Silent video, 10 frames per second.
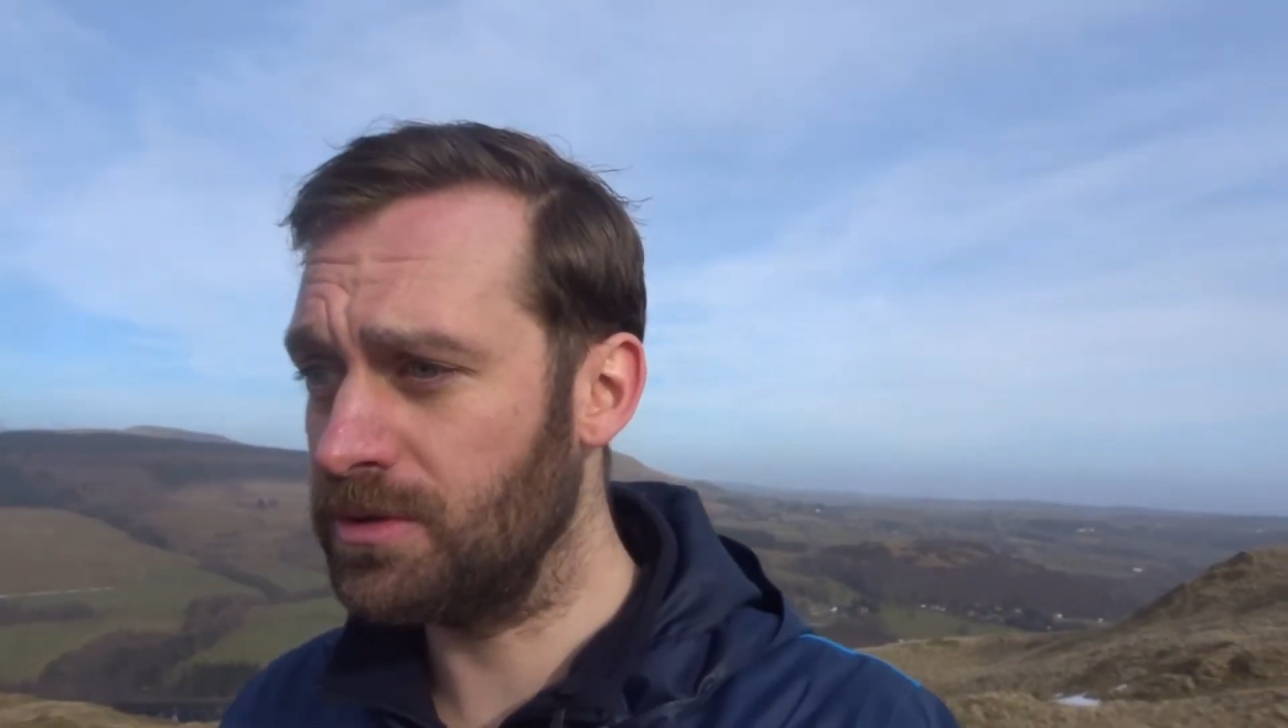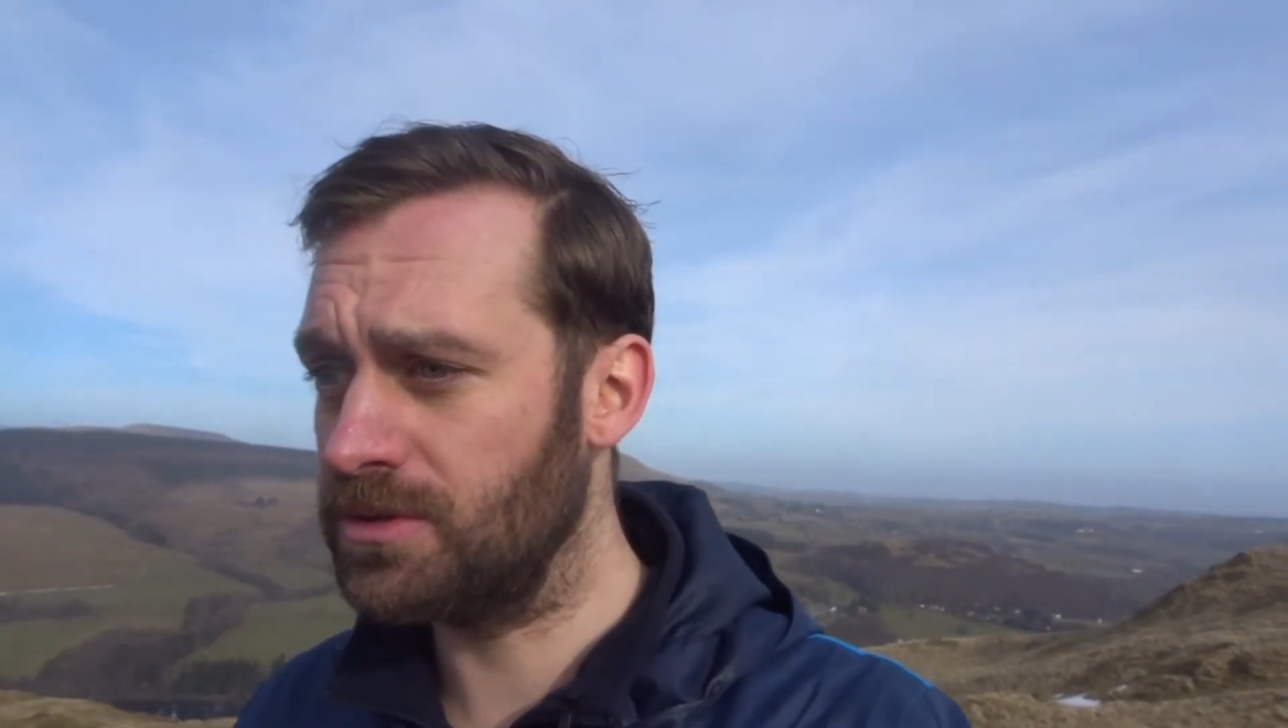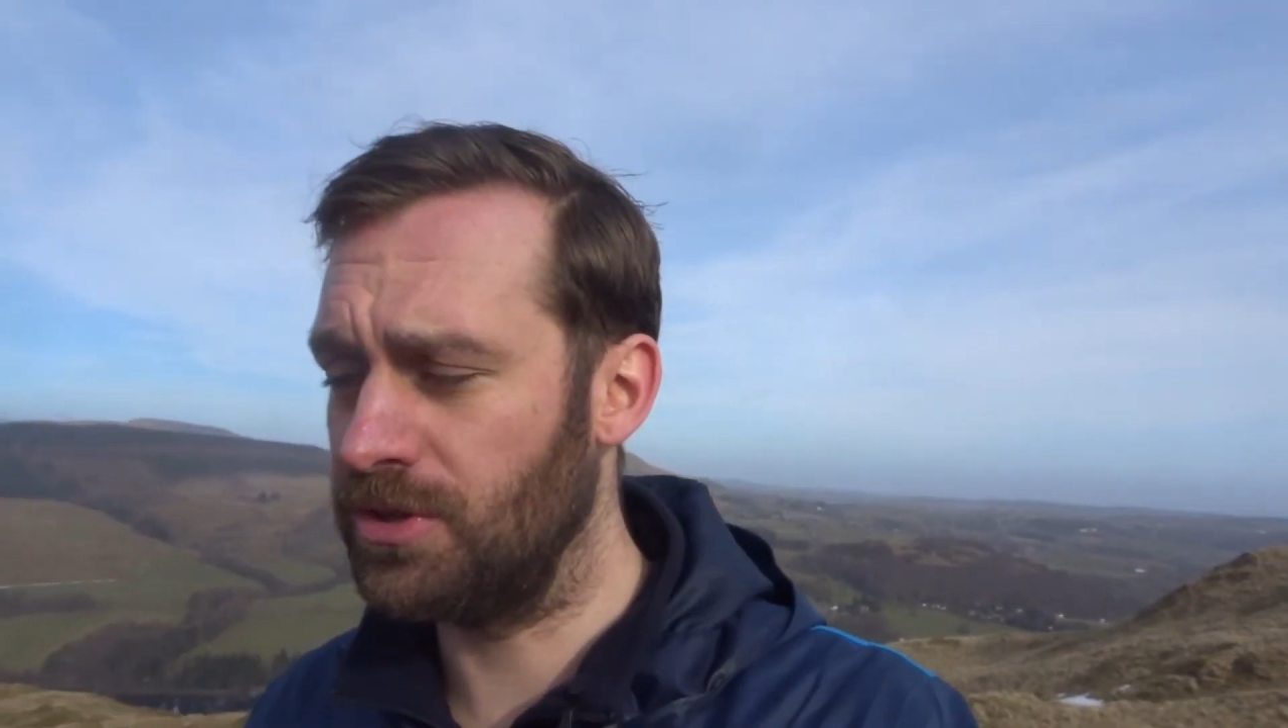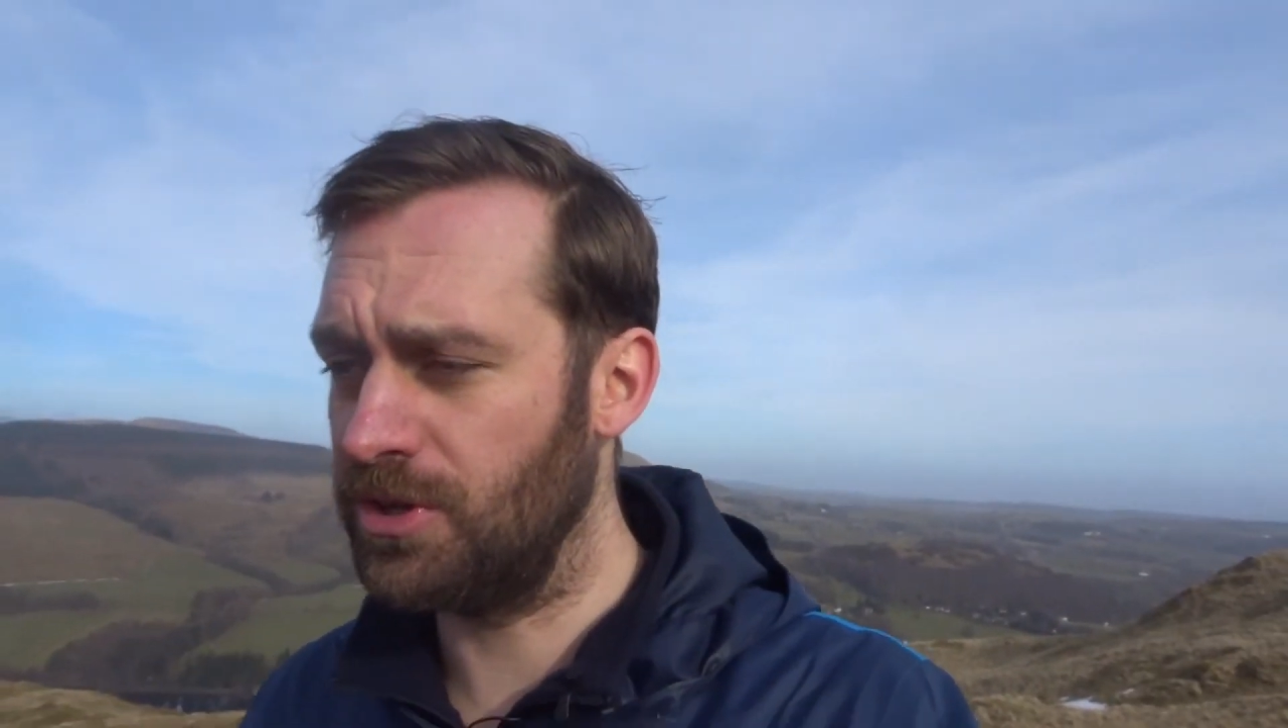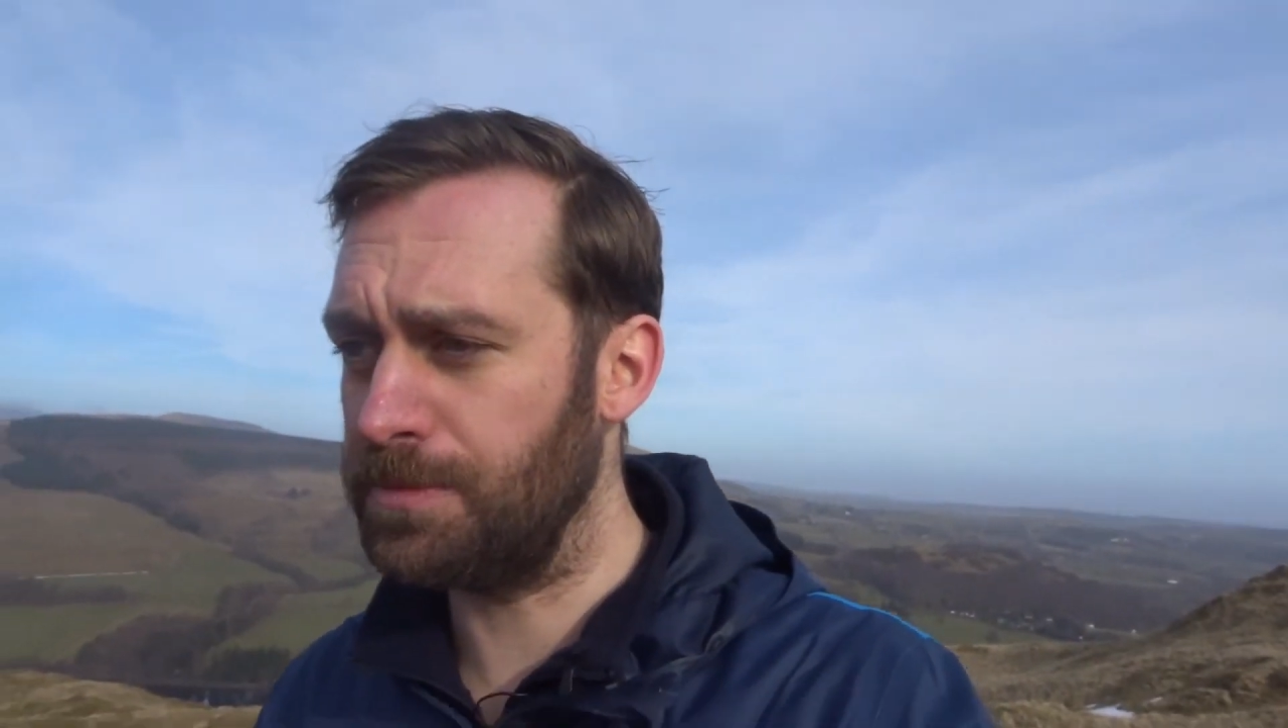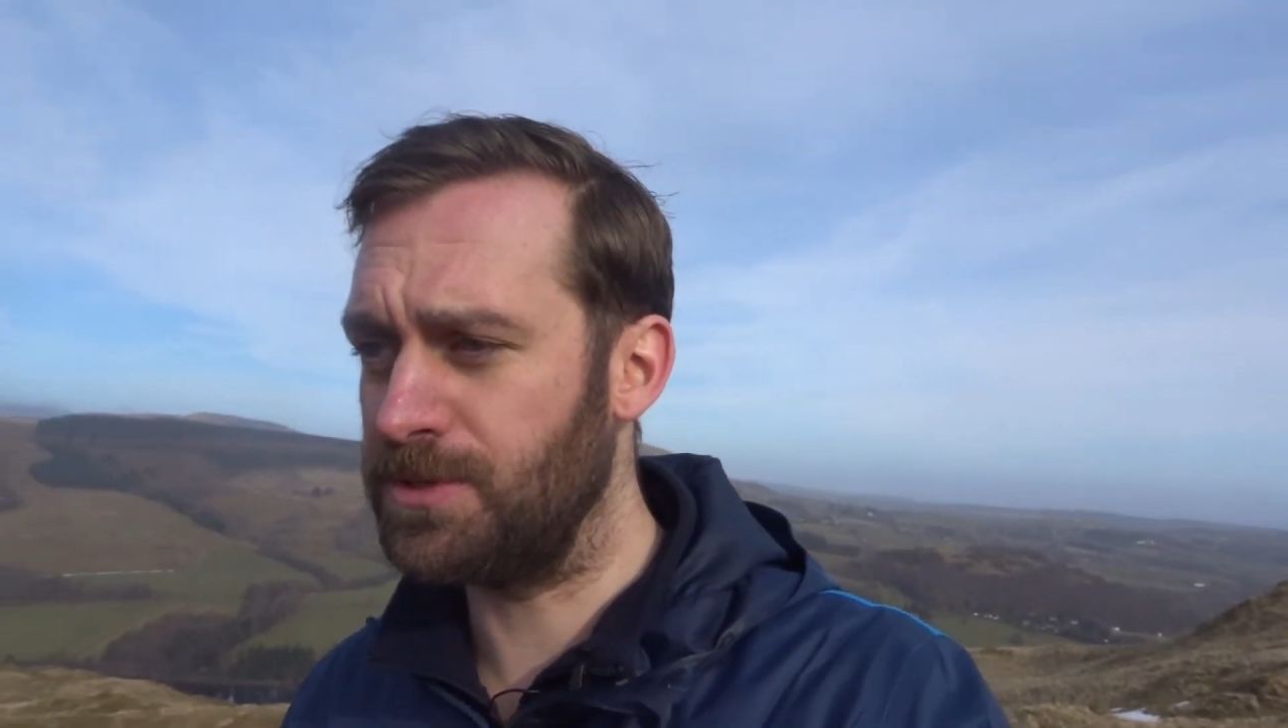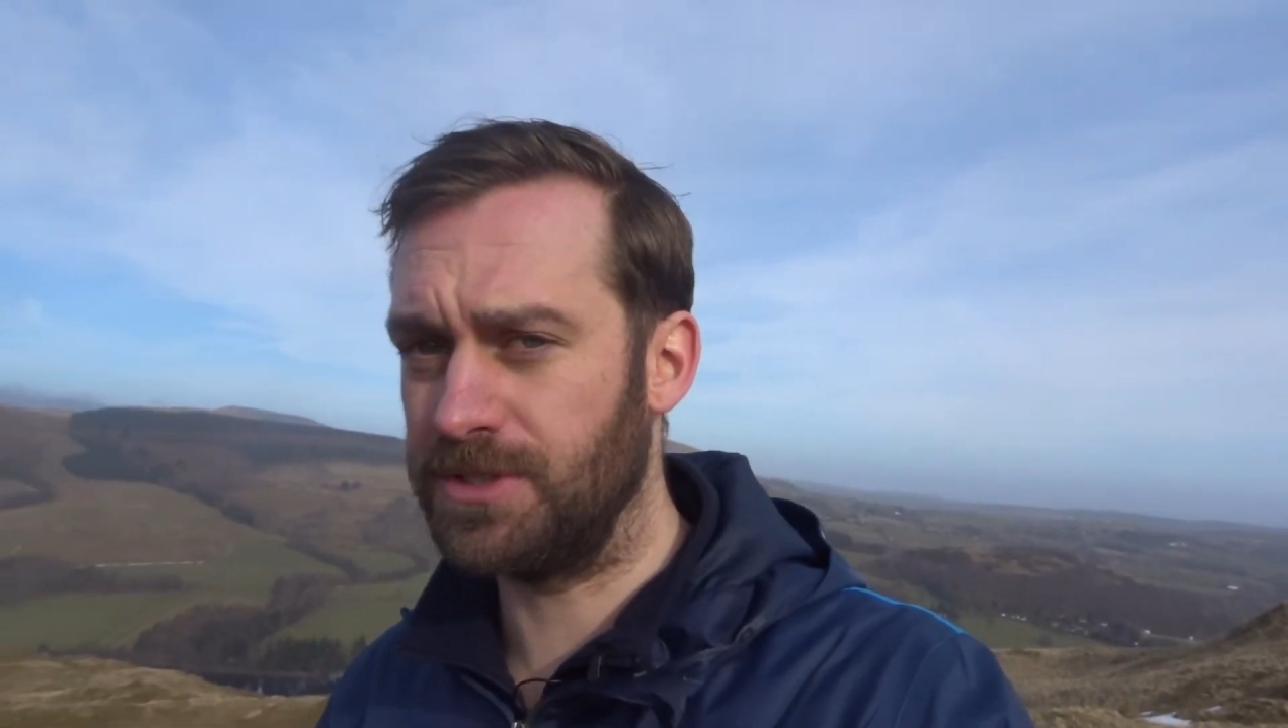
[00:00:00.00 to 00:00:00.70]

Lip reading: to the opposite